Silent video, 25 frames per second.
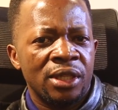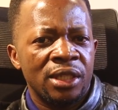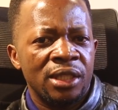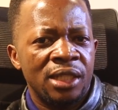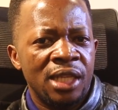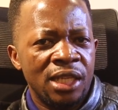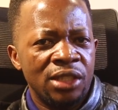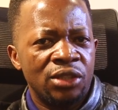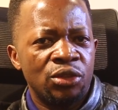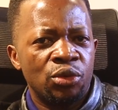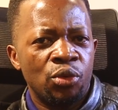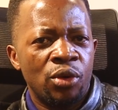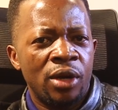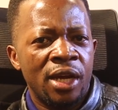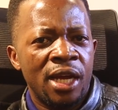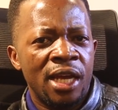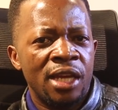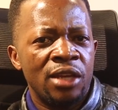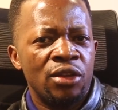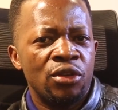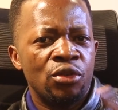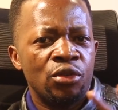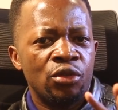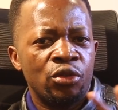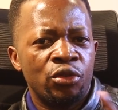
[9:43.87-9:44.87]
That's why
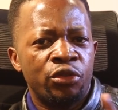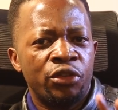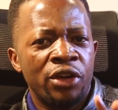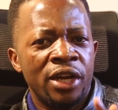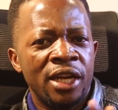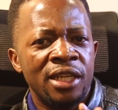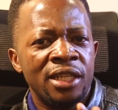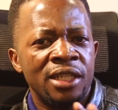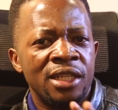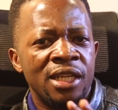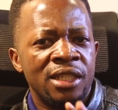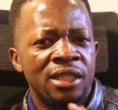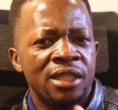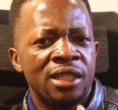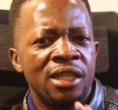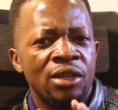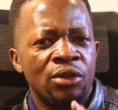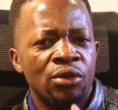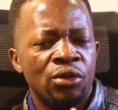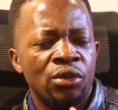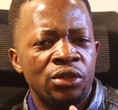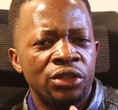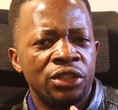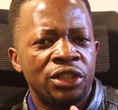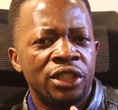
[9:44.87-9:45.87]
you'll find that the
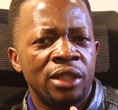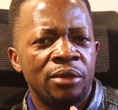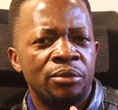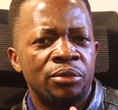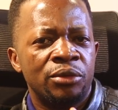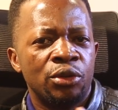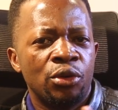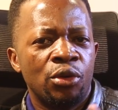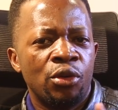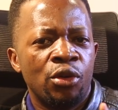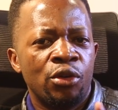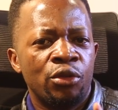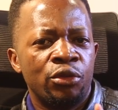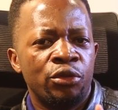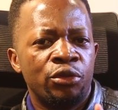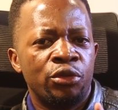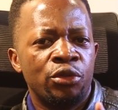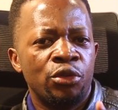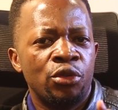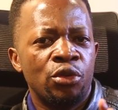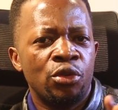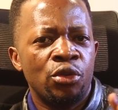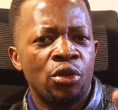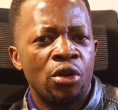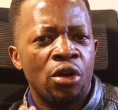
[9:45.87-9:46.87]
concept
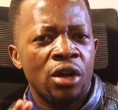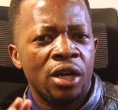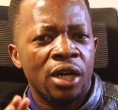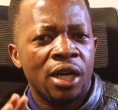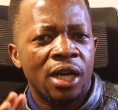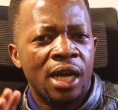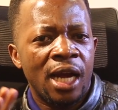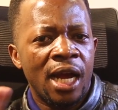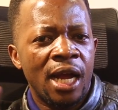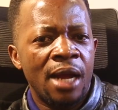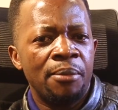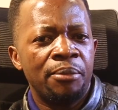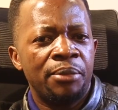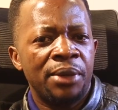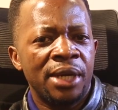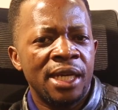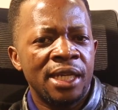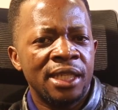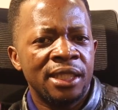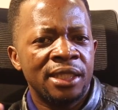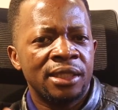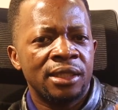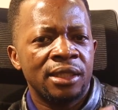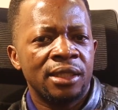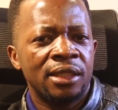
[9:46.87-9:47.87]
of
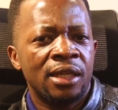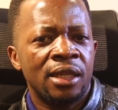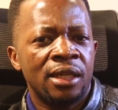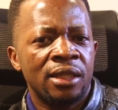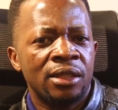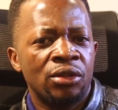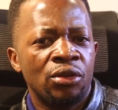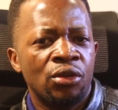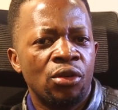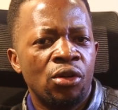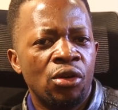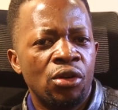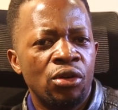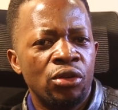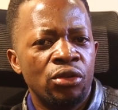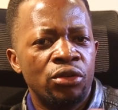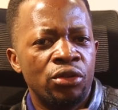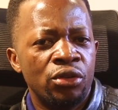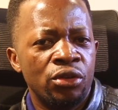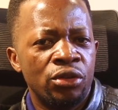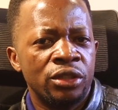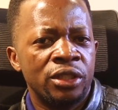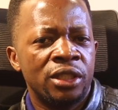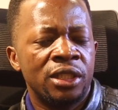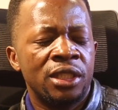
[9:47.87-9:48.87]
campus and all
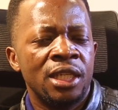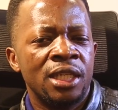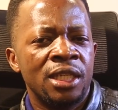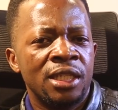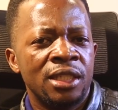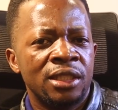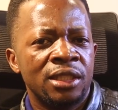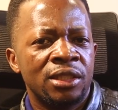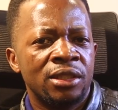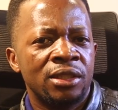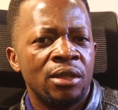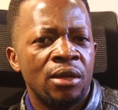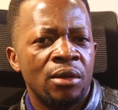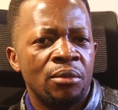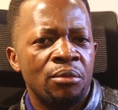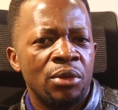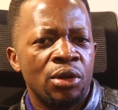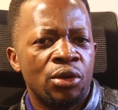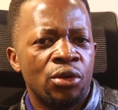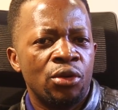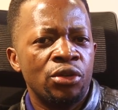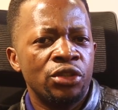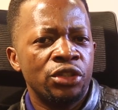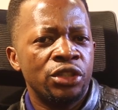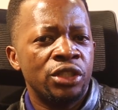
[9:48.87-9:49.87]
those things,
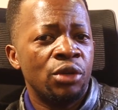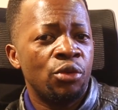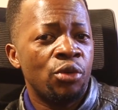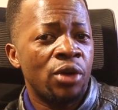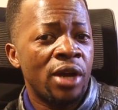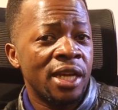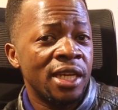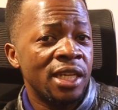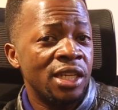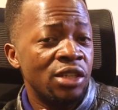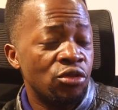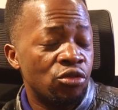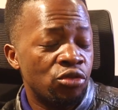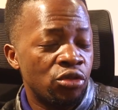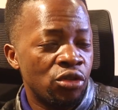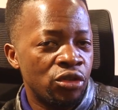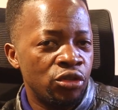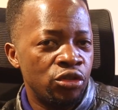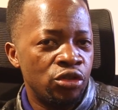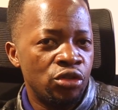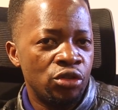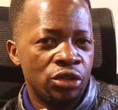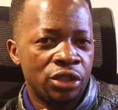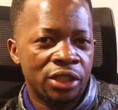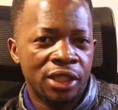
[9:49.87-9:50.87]
because they were
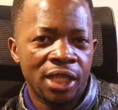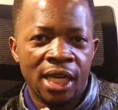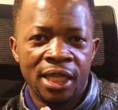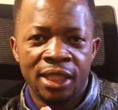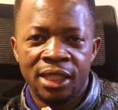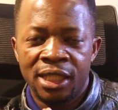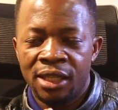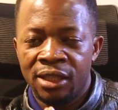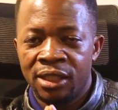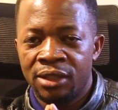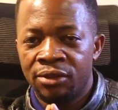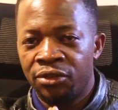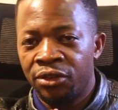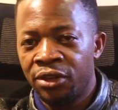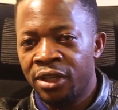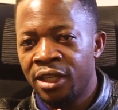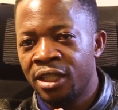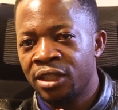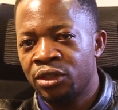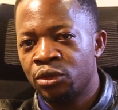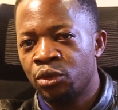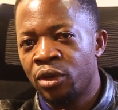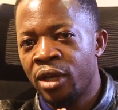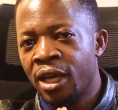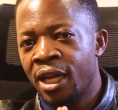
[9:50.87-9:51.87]
introduced at a
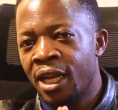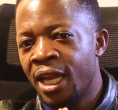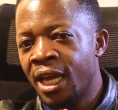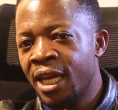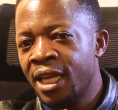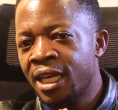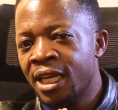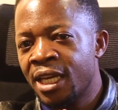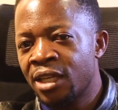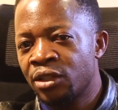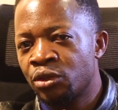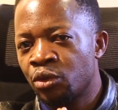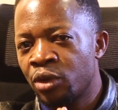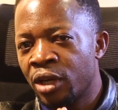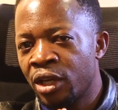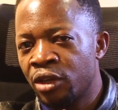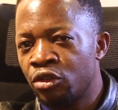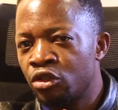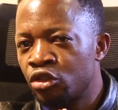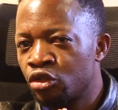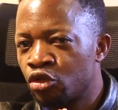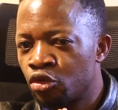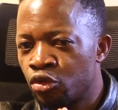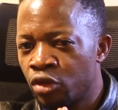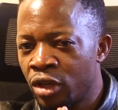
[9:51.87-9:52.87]
phase where learners were
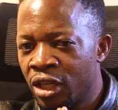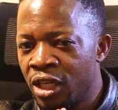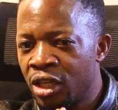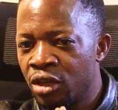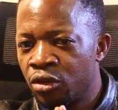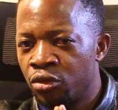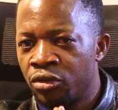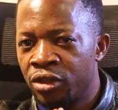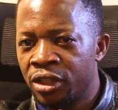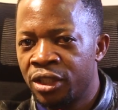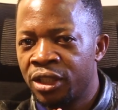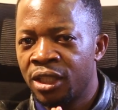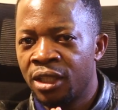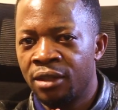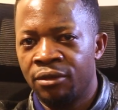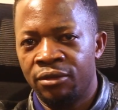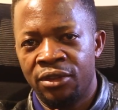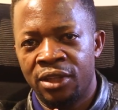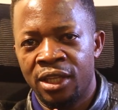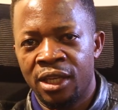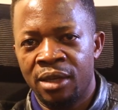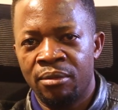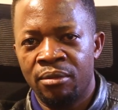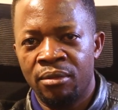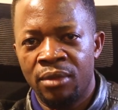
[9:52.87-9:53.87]
not ready to receive
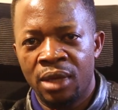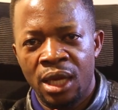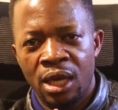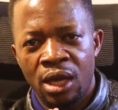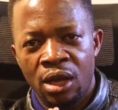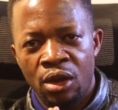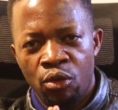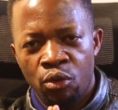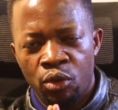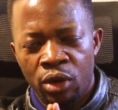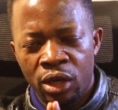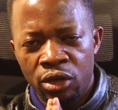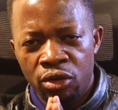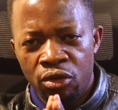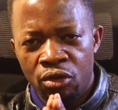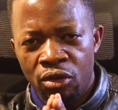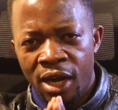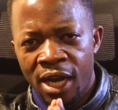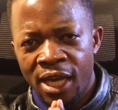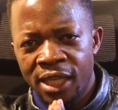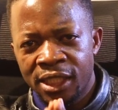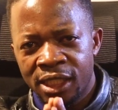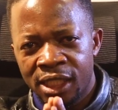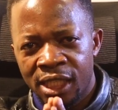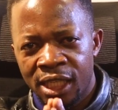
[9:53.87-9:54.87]
them, When you
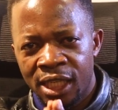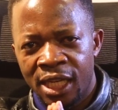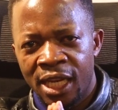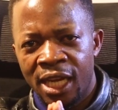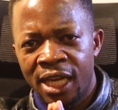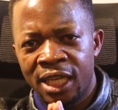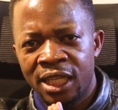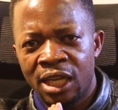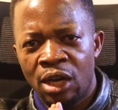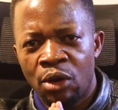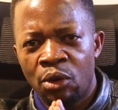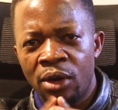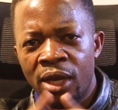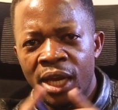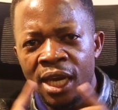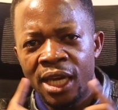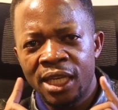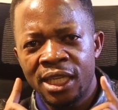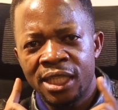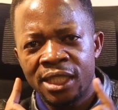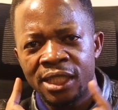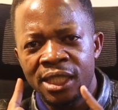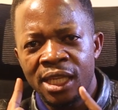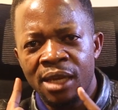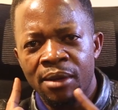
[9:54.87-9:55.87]
ask a learner where
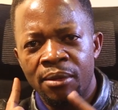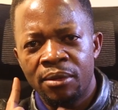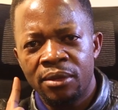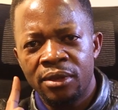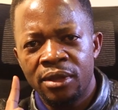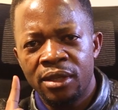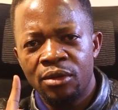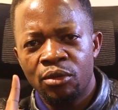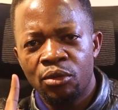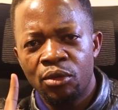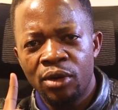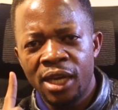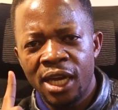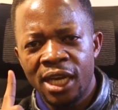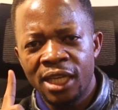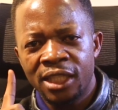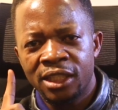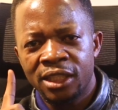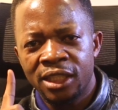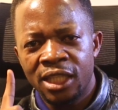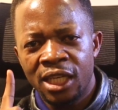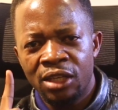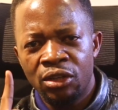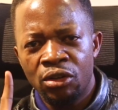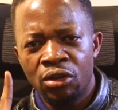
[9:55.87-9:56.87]
is
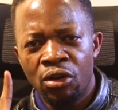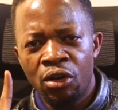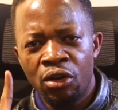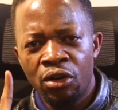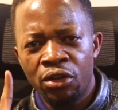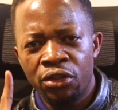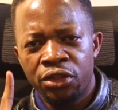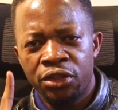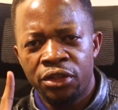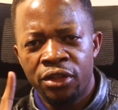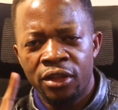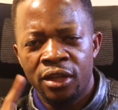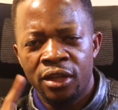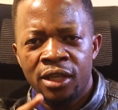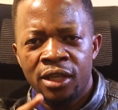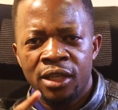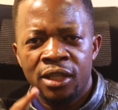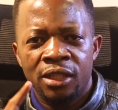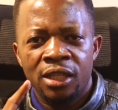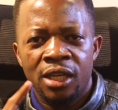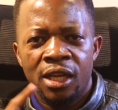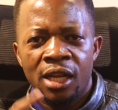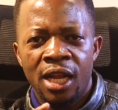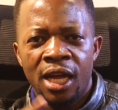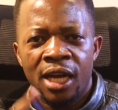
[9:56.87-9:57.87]
the north,
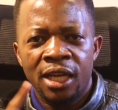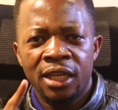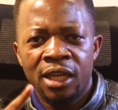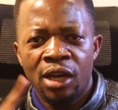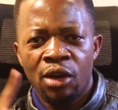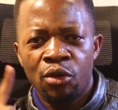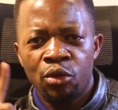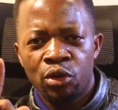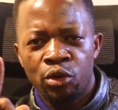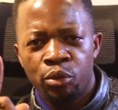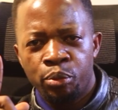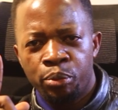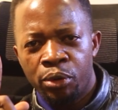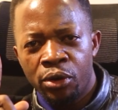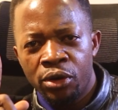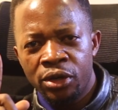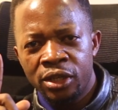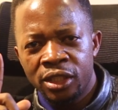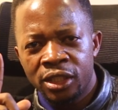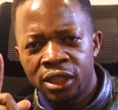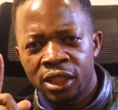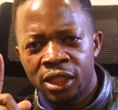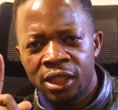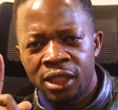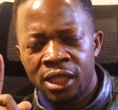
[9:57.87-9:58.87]
the learner will
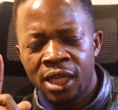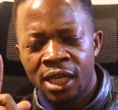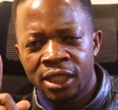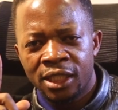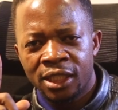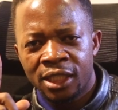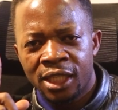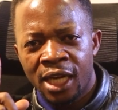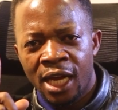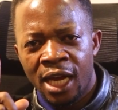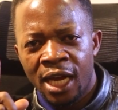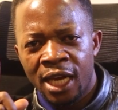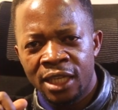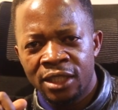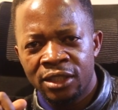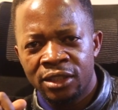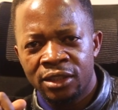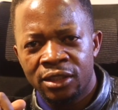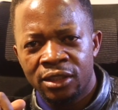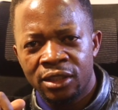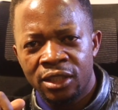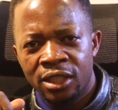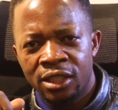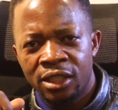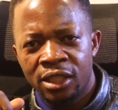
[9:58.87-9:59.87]
point in the
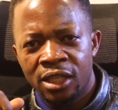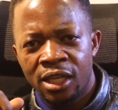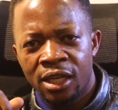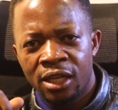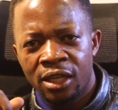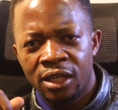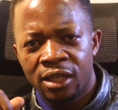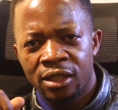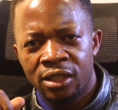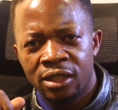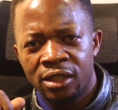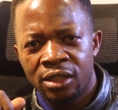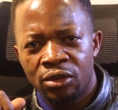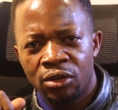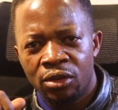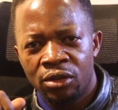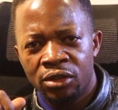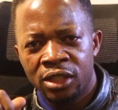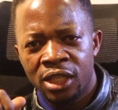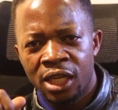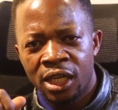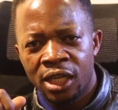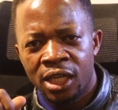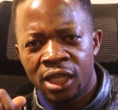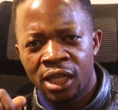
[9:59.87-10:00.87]
skies, on
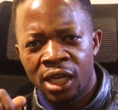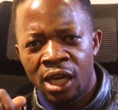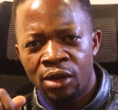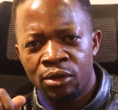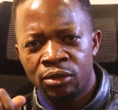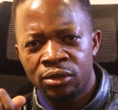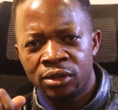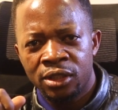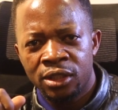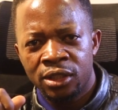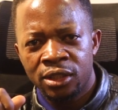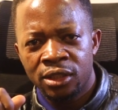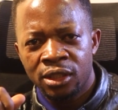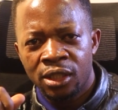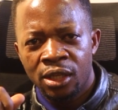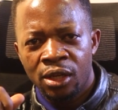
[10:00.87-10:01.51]
the clouds.